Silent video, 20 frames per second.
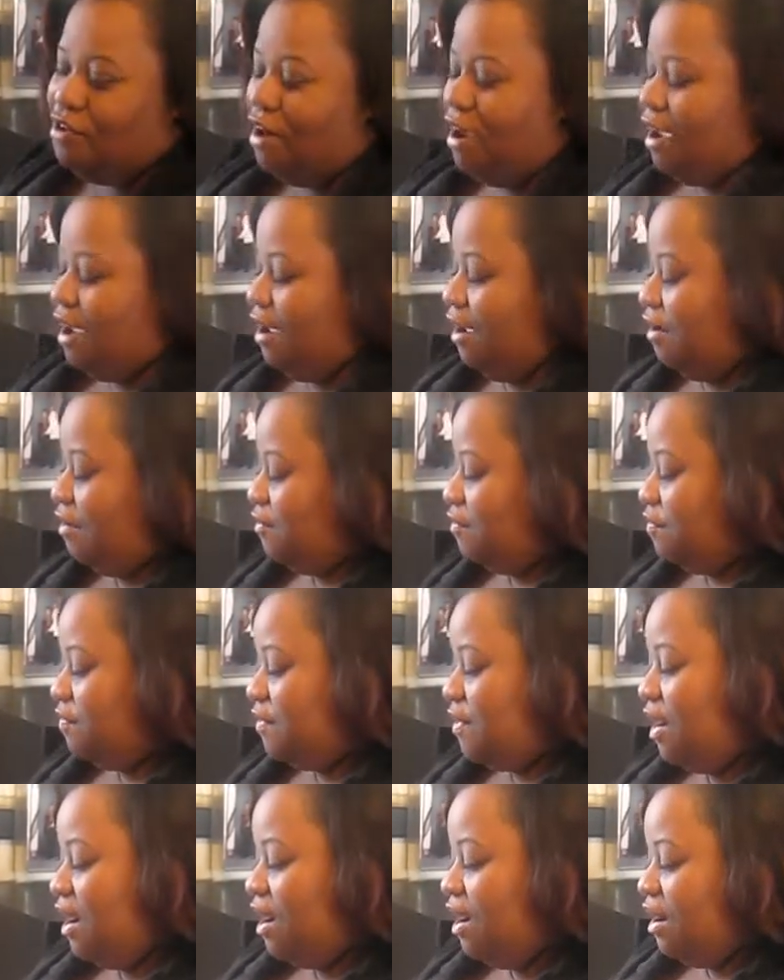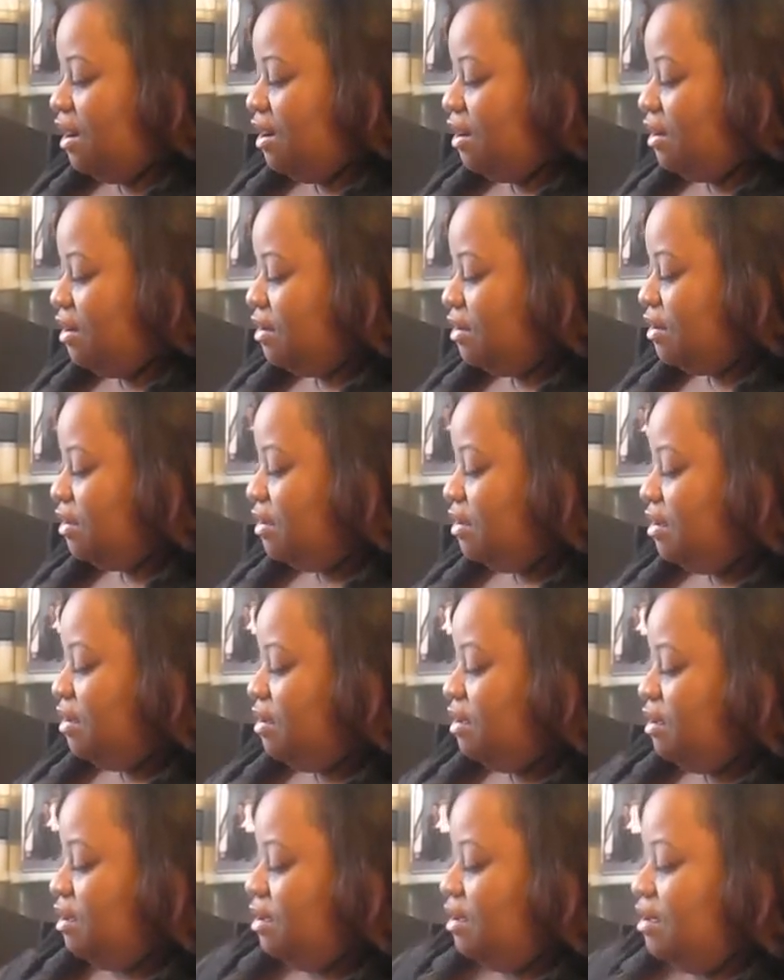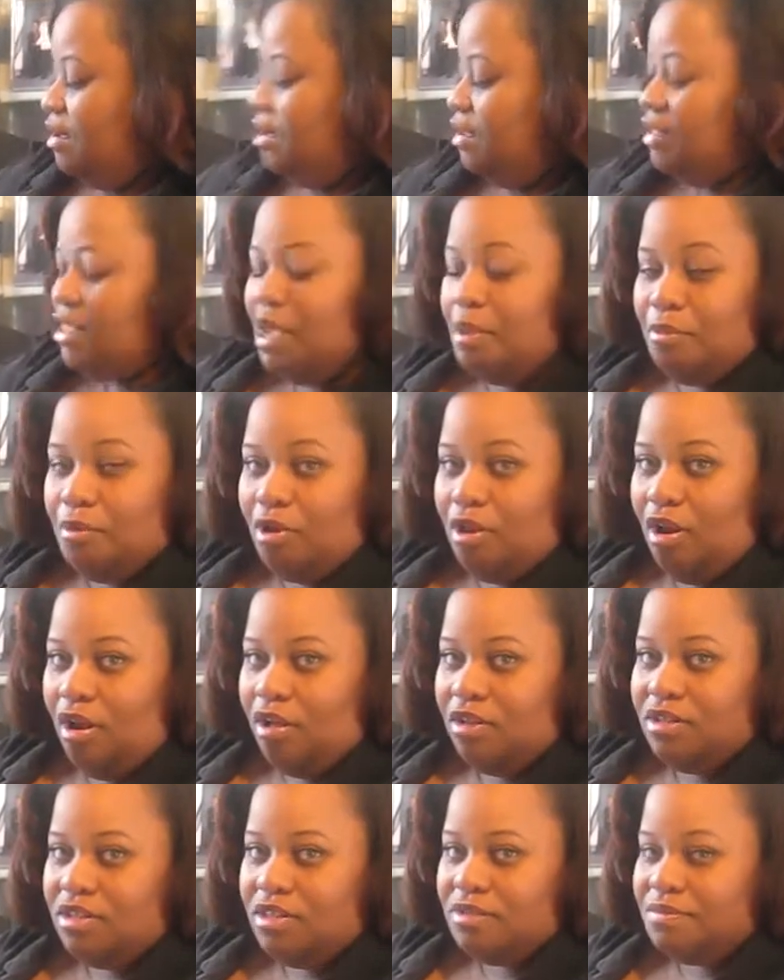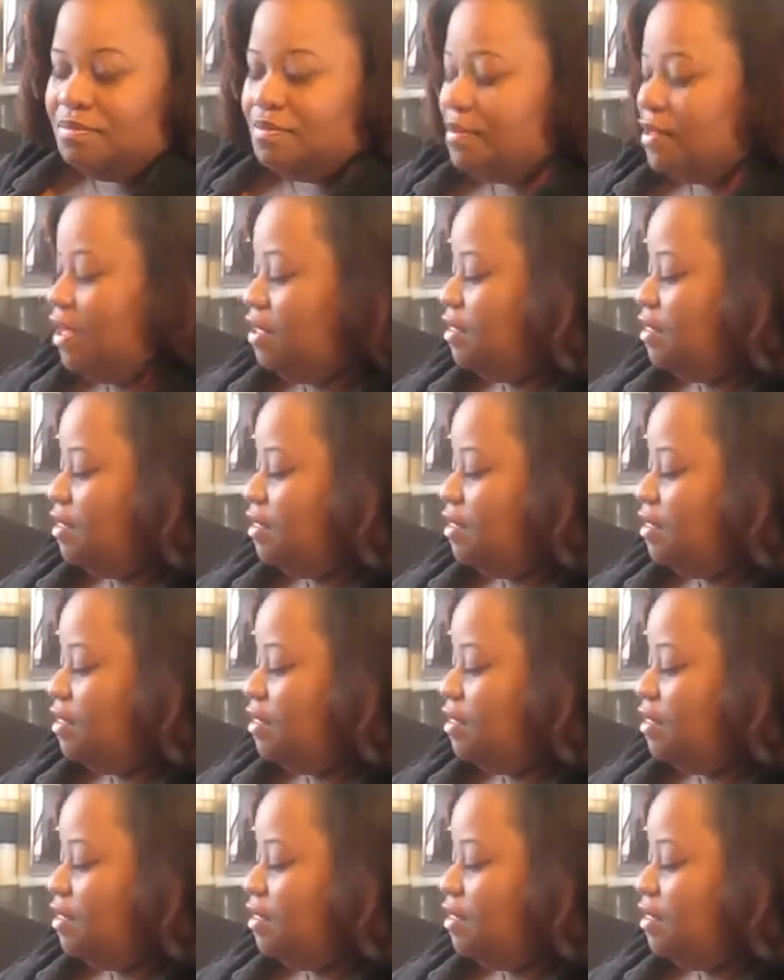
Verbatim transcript: have uh, tablecloths.